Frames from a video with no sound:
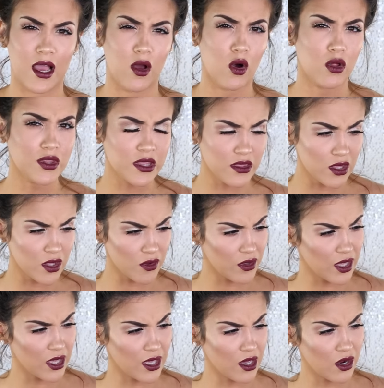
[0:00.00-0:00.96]
I only think you
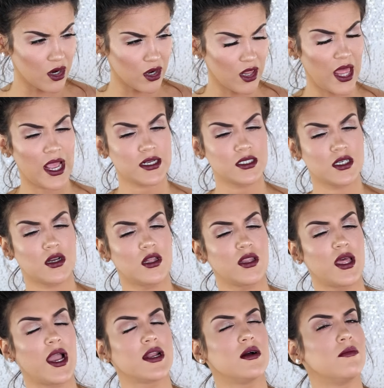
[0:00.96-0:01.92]
can get Girlactik online.